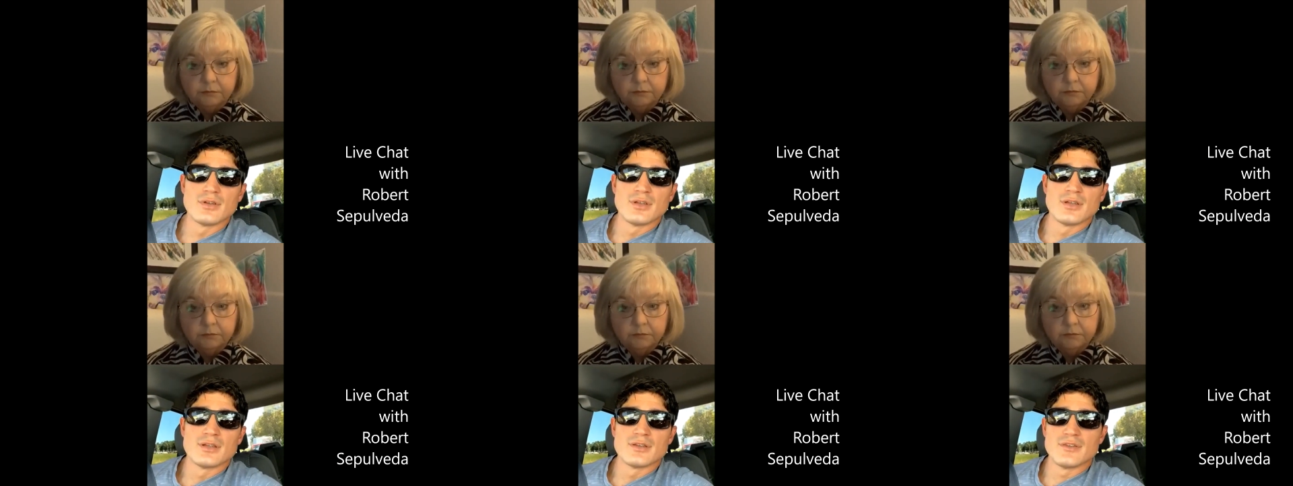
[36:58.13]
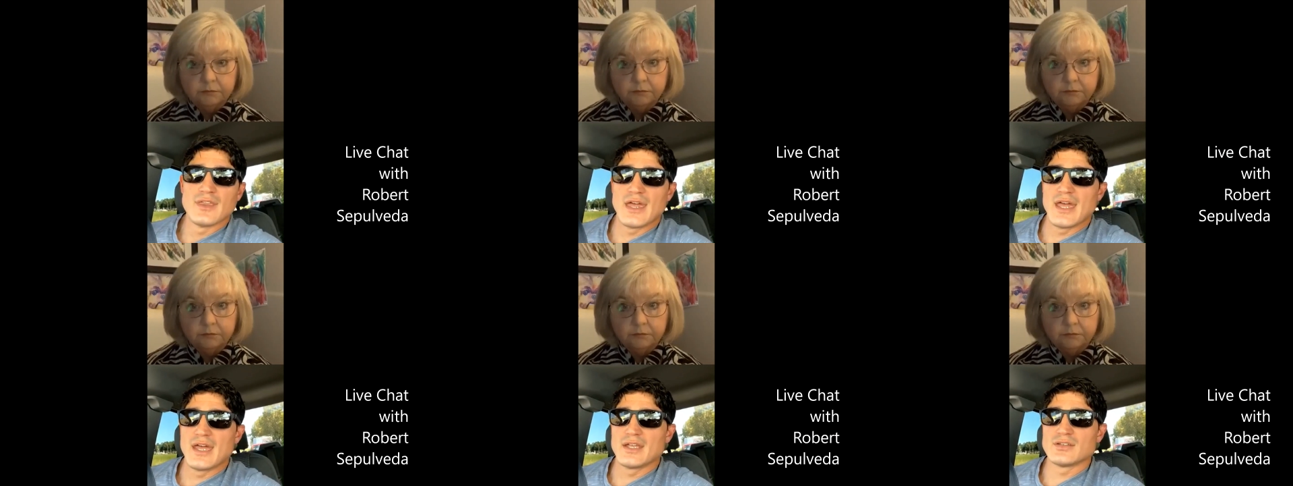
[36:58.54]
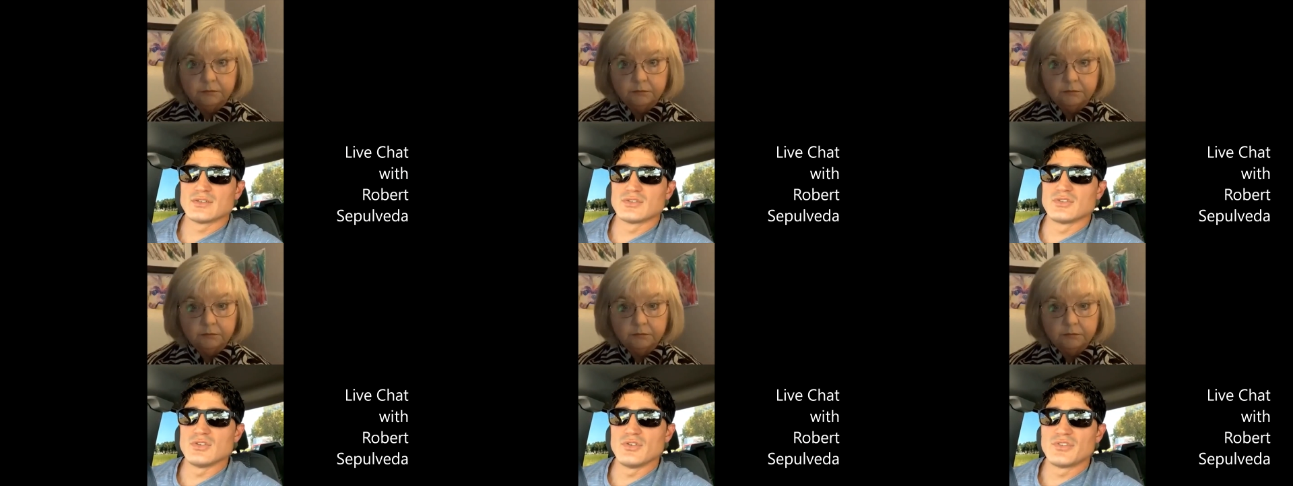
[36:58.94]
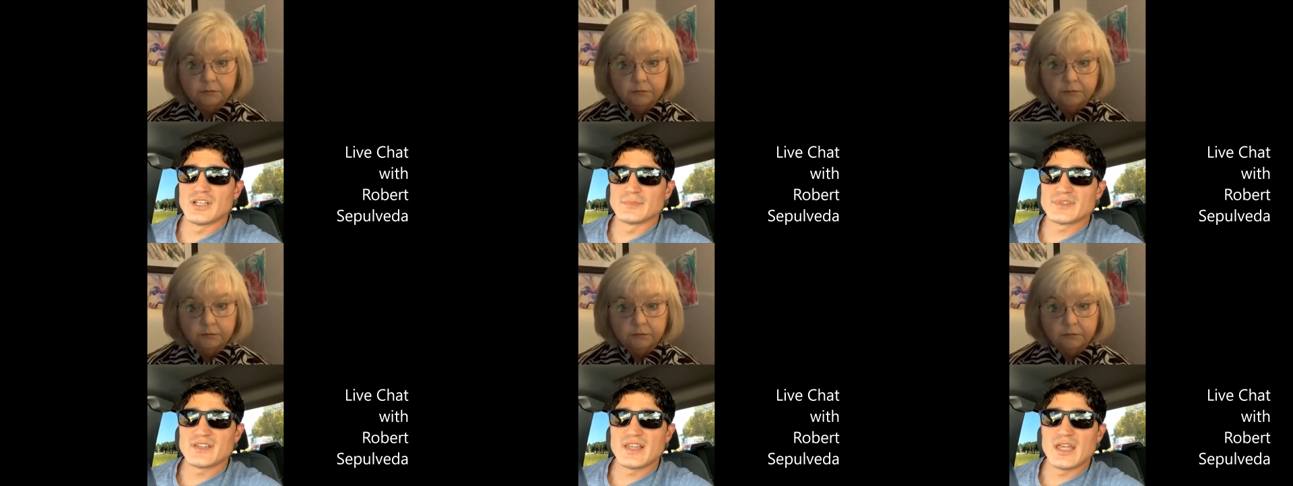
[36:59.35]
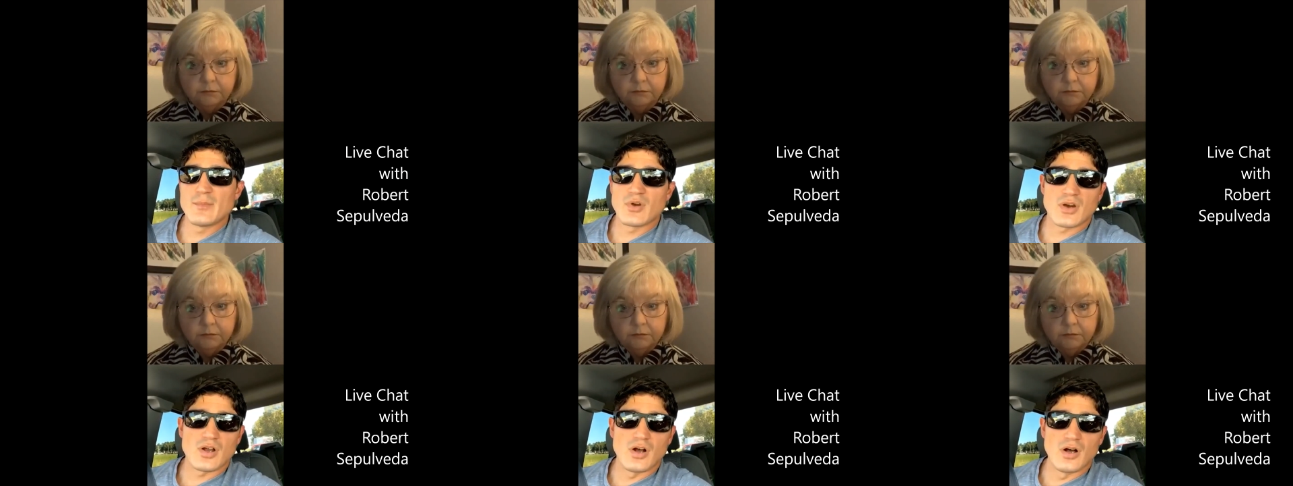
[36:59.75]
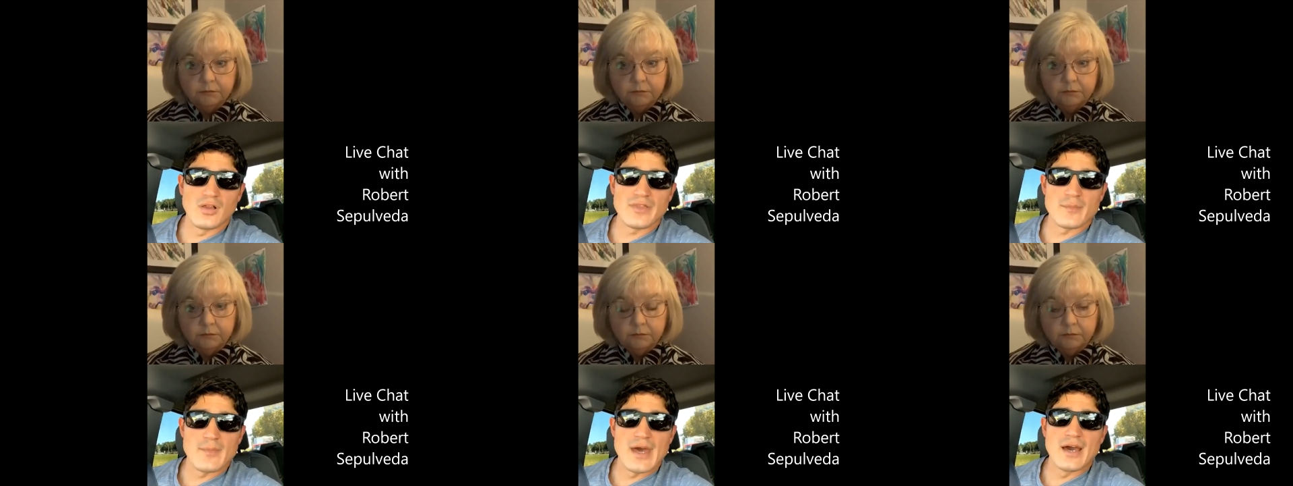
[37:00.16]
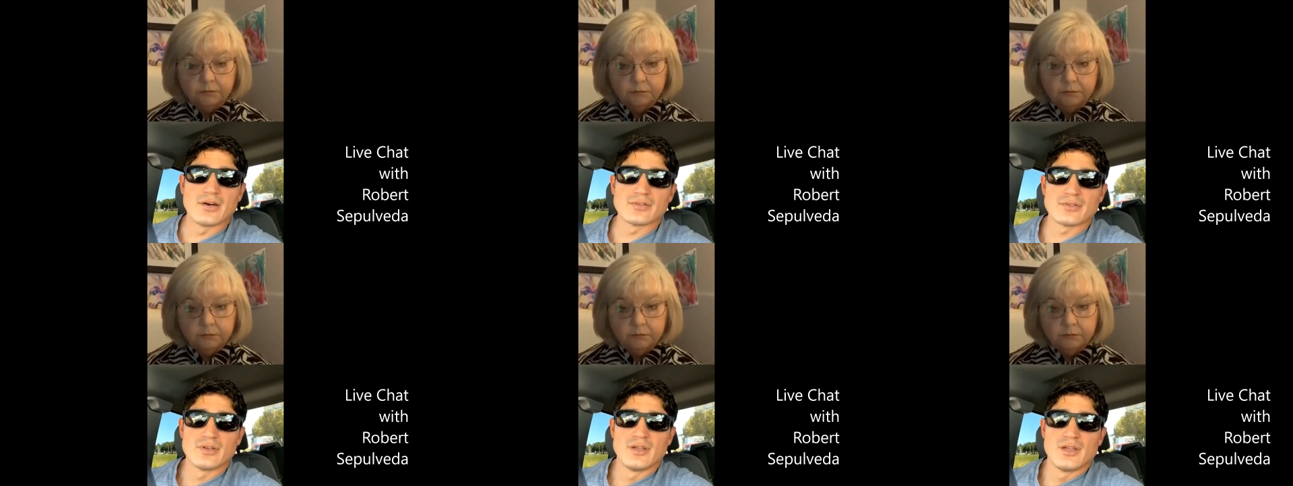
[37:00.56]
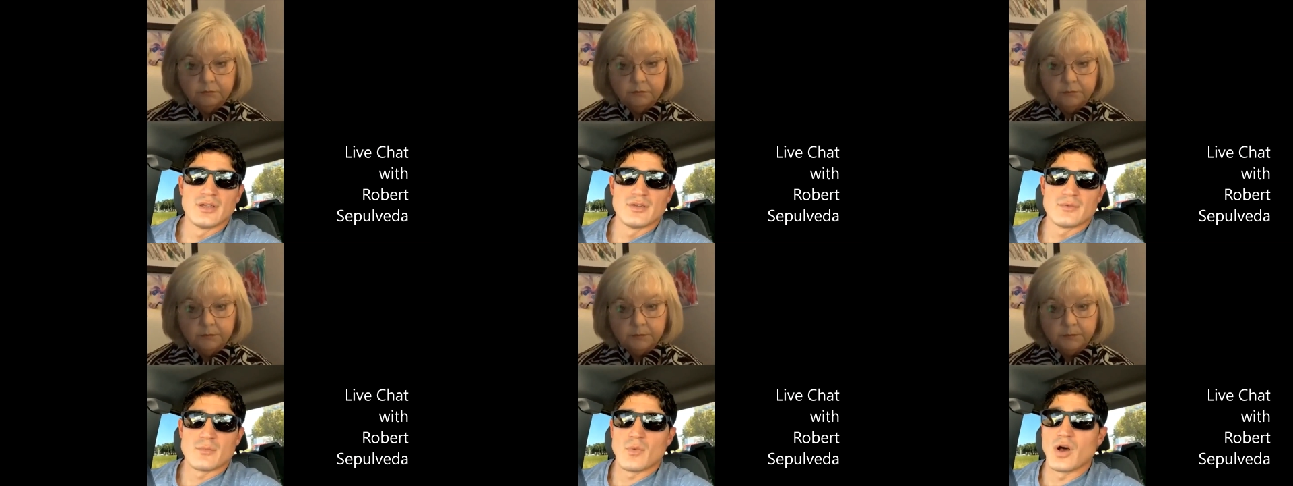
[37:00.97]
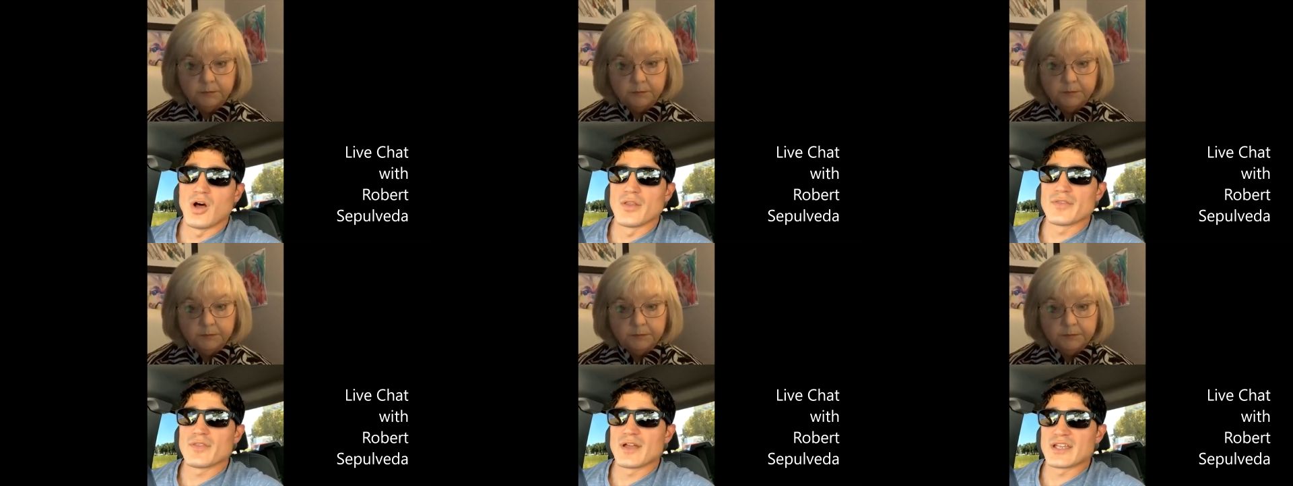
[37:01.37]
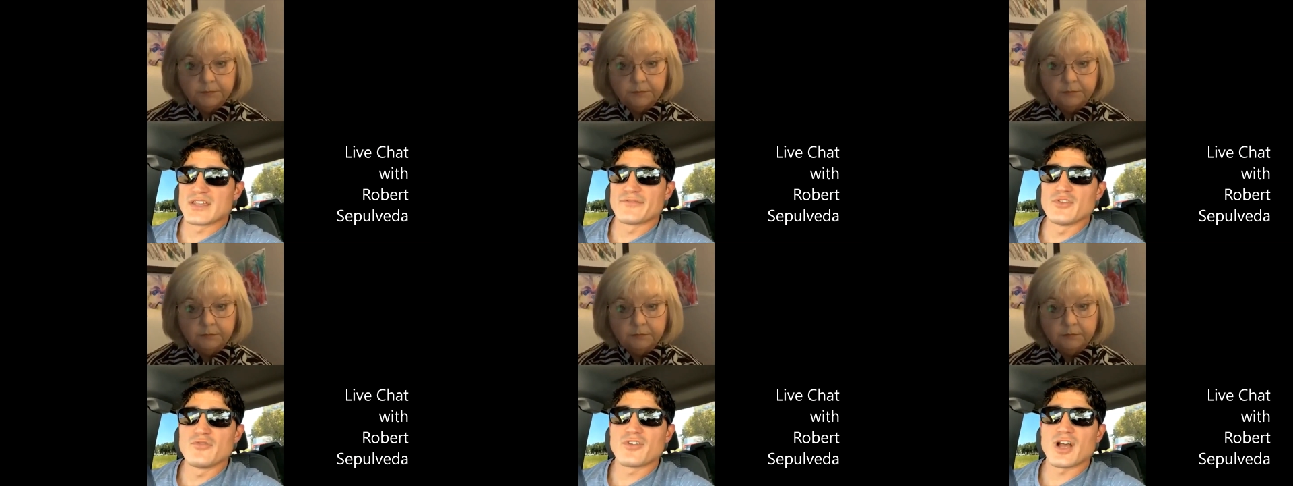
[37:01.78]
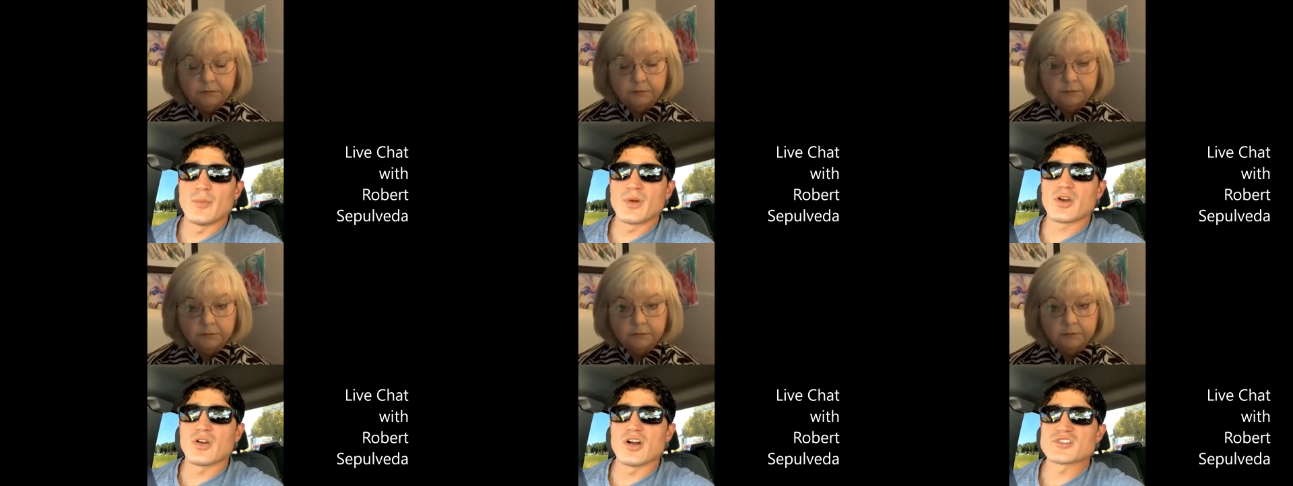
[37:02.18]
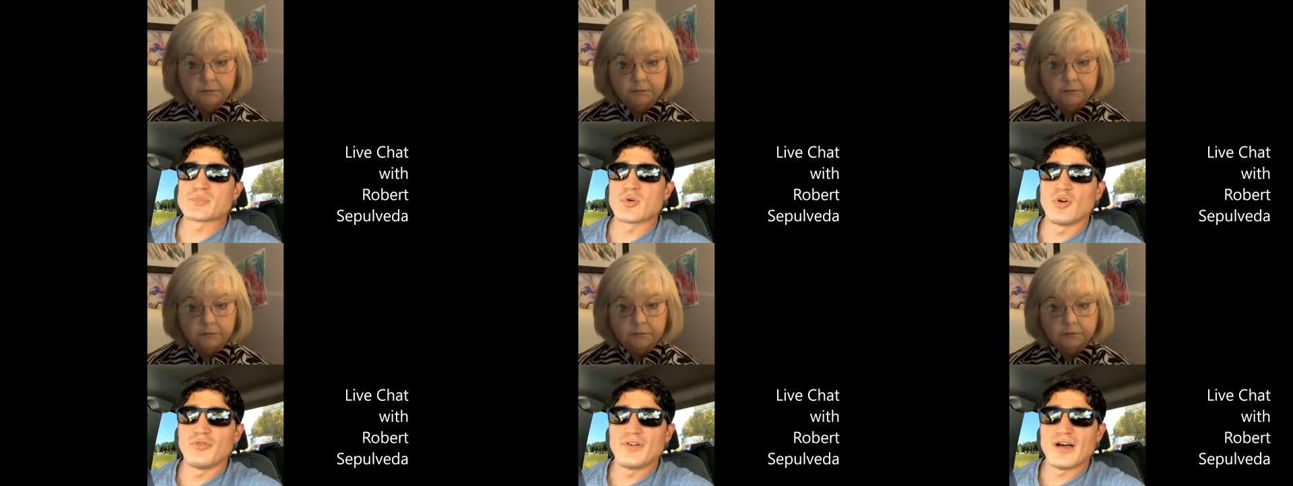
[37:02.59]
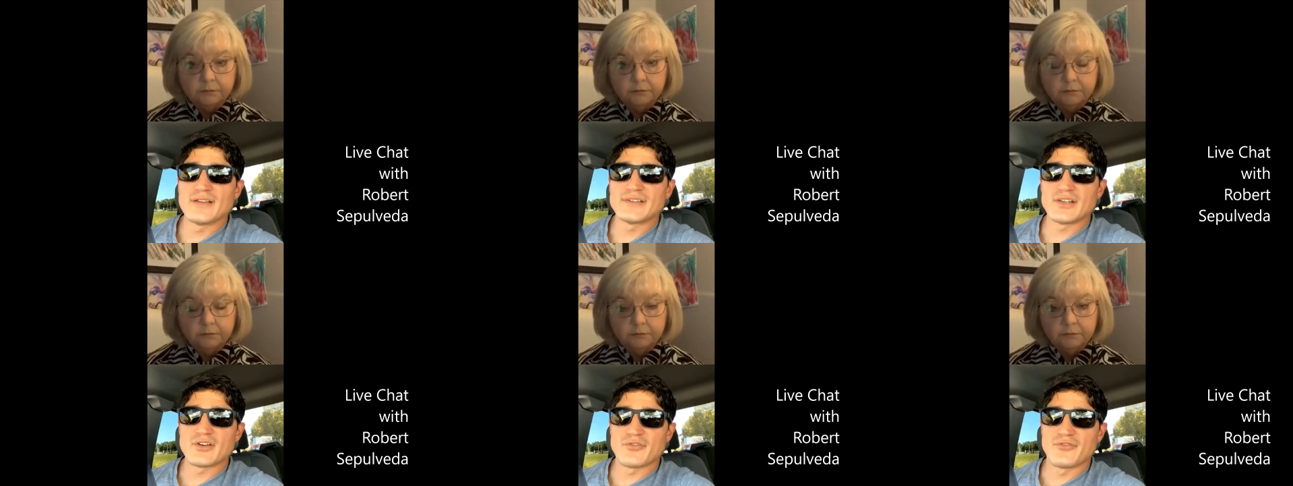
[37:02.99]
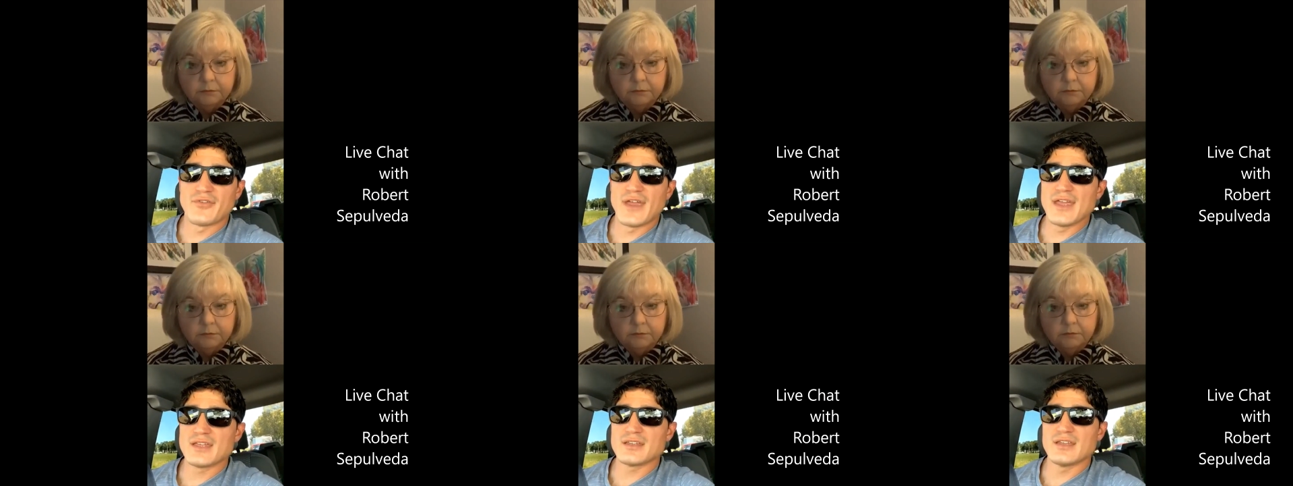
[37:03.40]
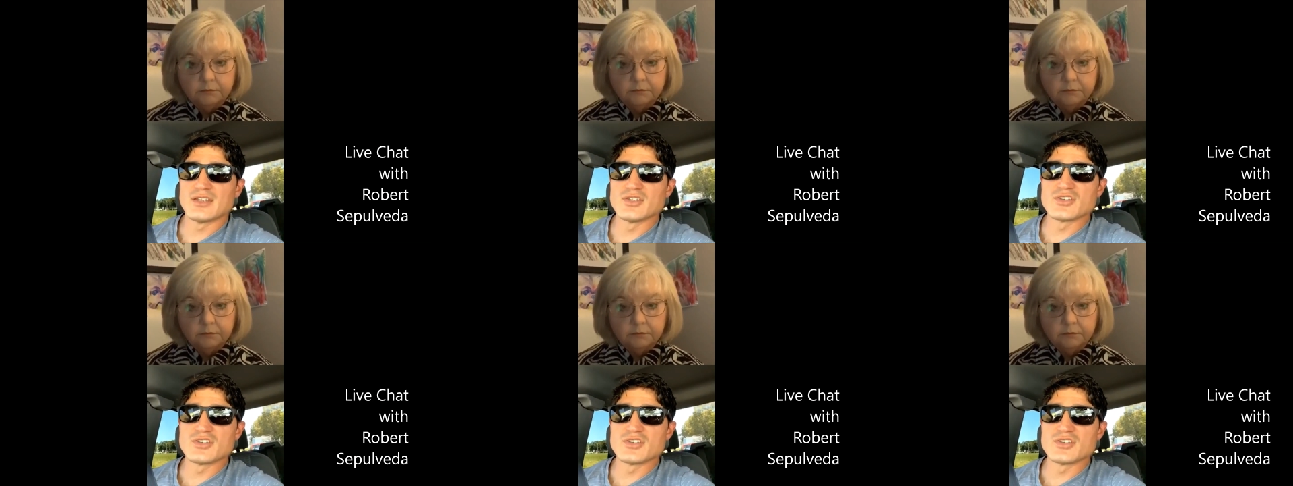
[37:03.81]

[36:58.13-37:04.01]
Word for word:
Speaker 1: that do something to them or call them out on um, like if you've come across profiles that are fake and you start